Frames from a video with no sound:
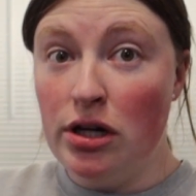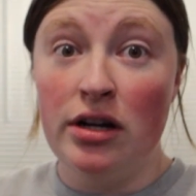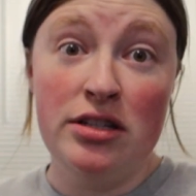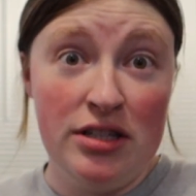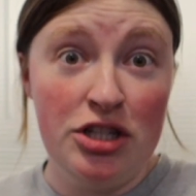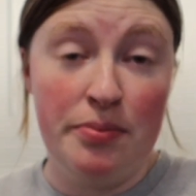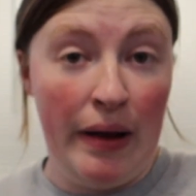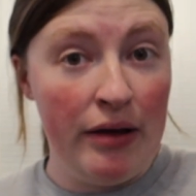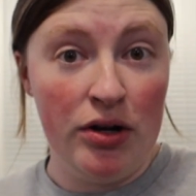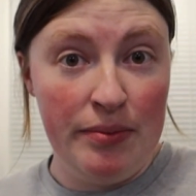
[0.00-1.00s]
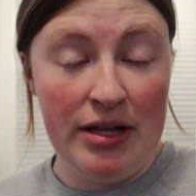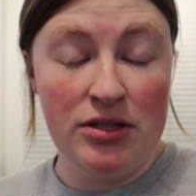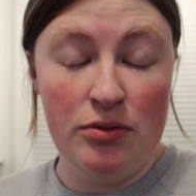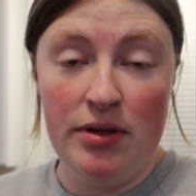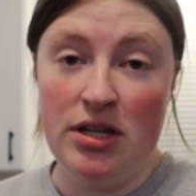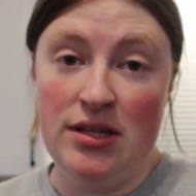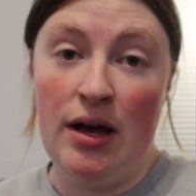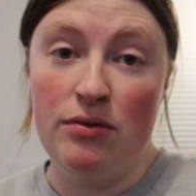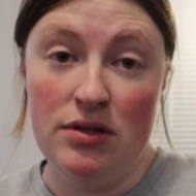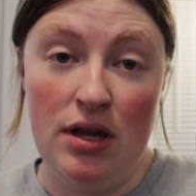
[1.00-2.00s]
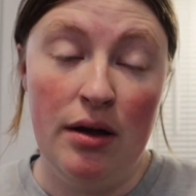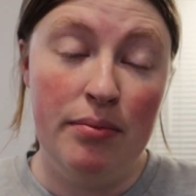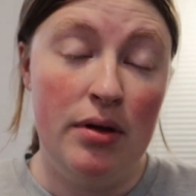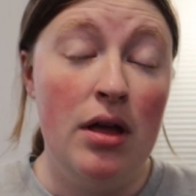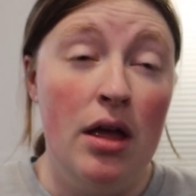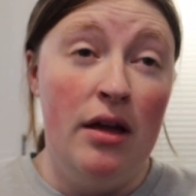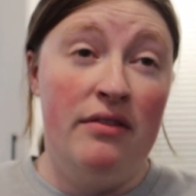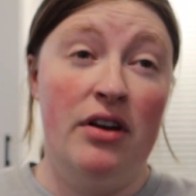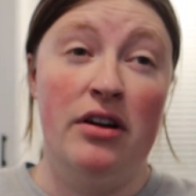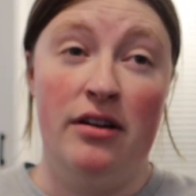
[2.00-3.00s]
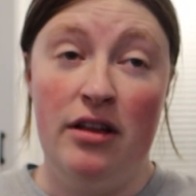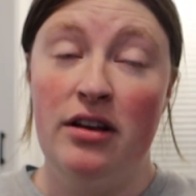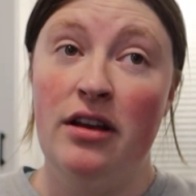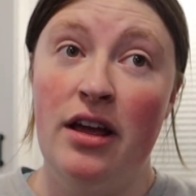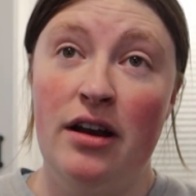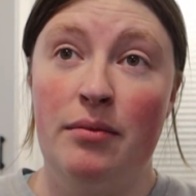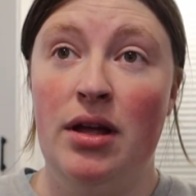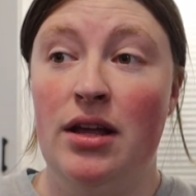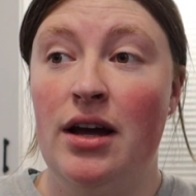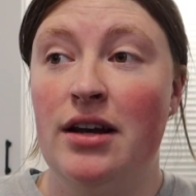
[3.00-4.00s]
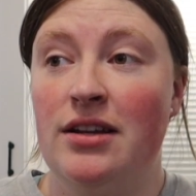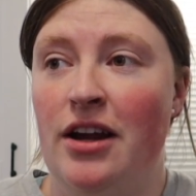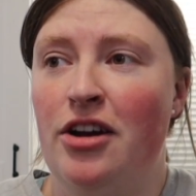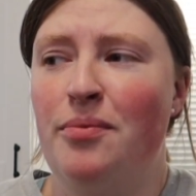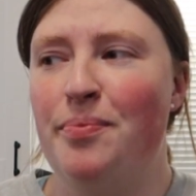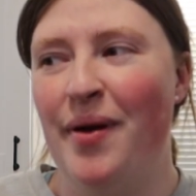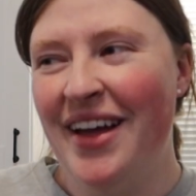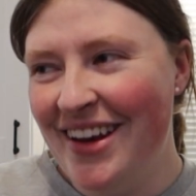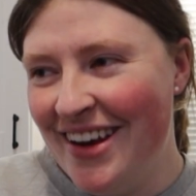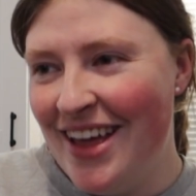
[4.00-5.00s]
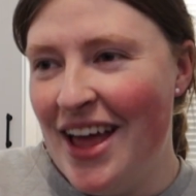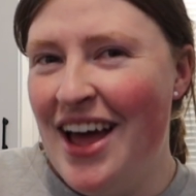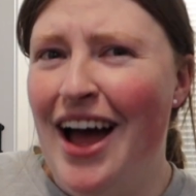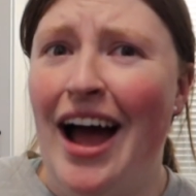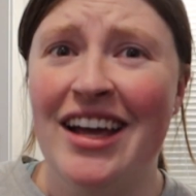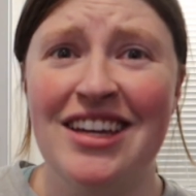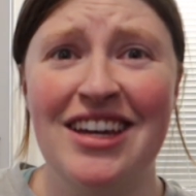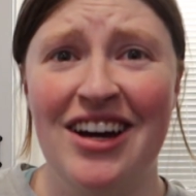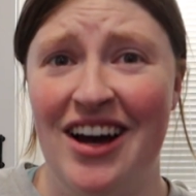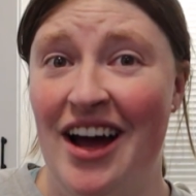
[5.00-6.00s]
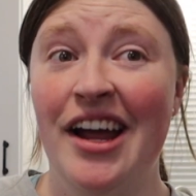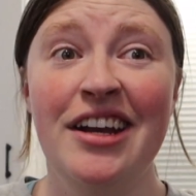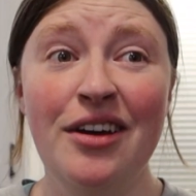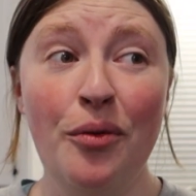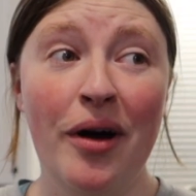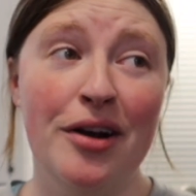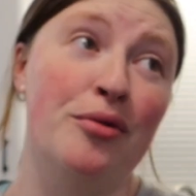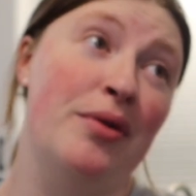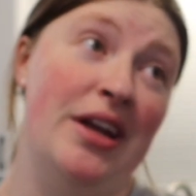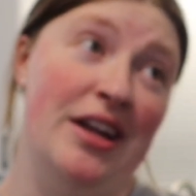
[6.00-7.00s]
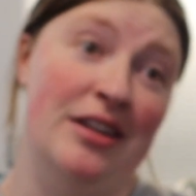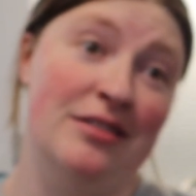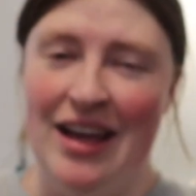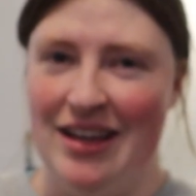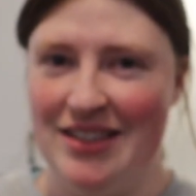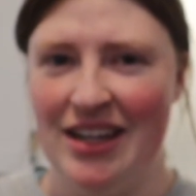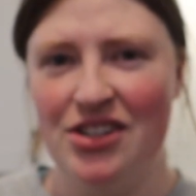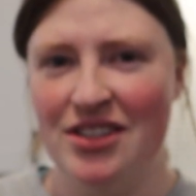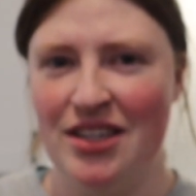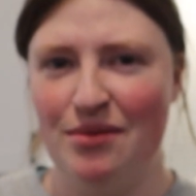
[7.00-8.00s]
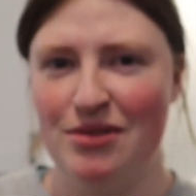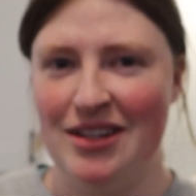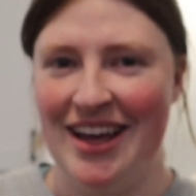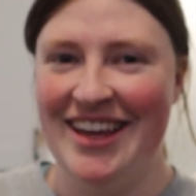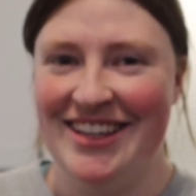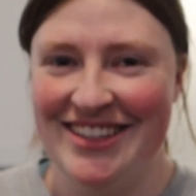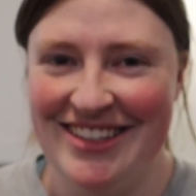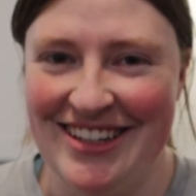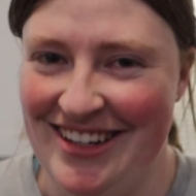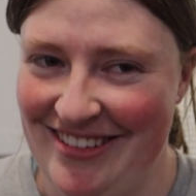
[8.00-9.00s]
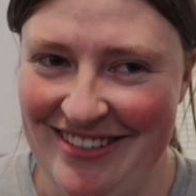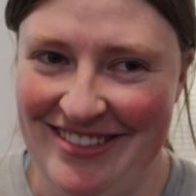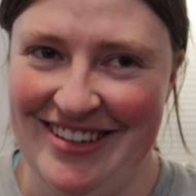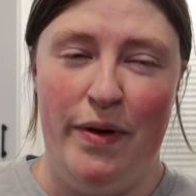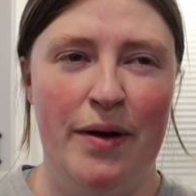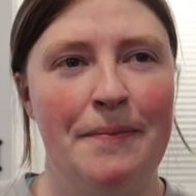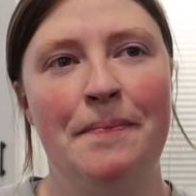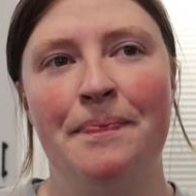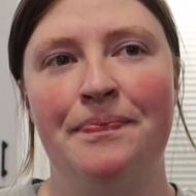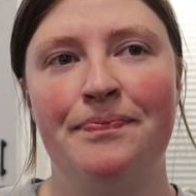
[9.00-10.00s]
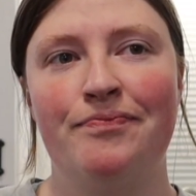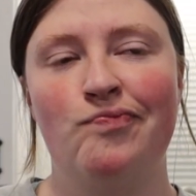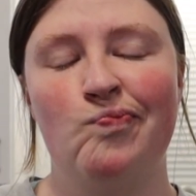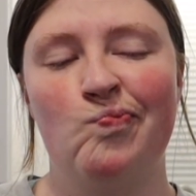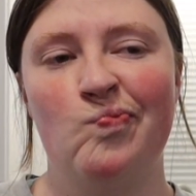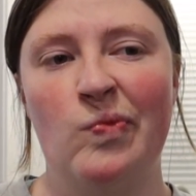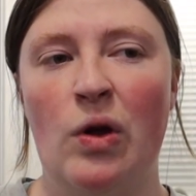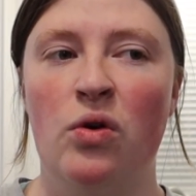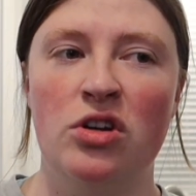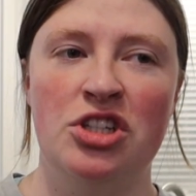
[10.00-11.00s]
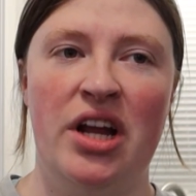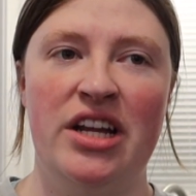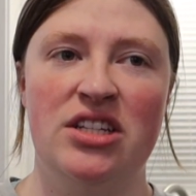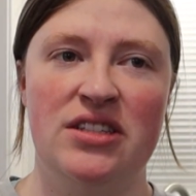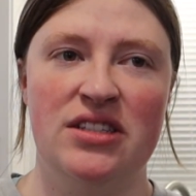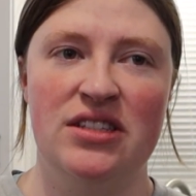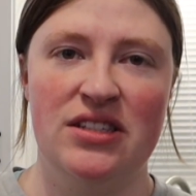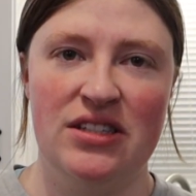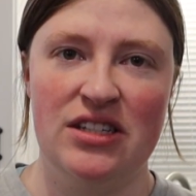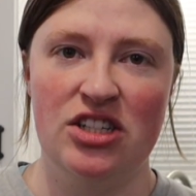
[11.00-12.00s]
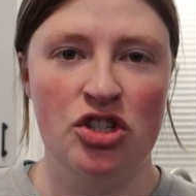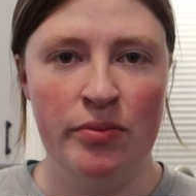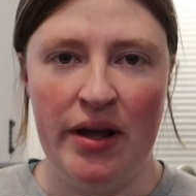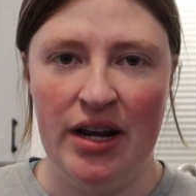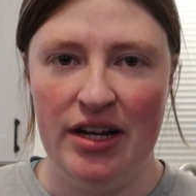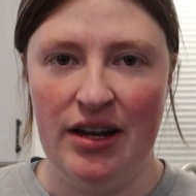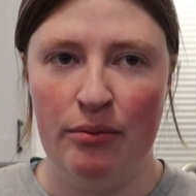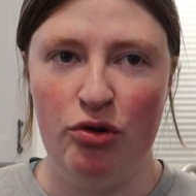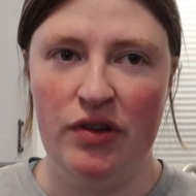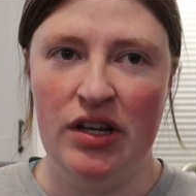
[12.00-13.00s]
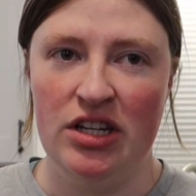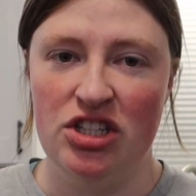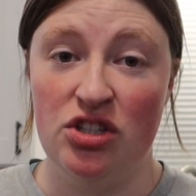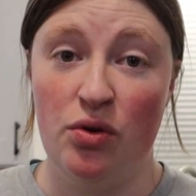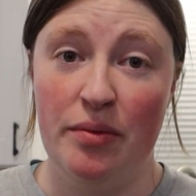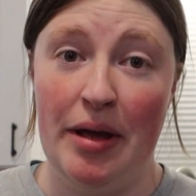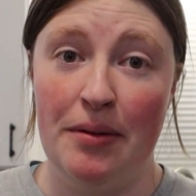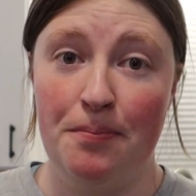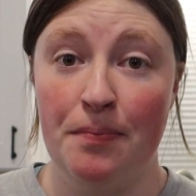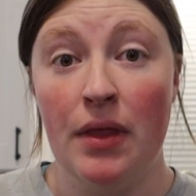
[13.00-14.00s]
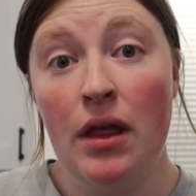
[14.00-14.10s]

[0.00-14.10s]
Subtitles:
honestly should probably go to bed soon because I was up very early today and I'm getting kind of tired, but I kind of want to read because that just seems nice to do. But, or should I just do my nighttime routine and just go to bed?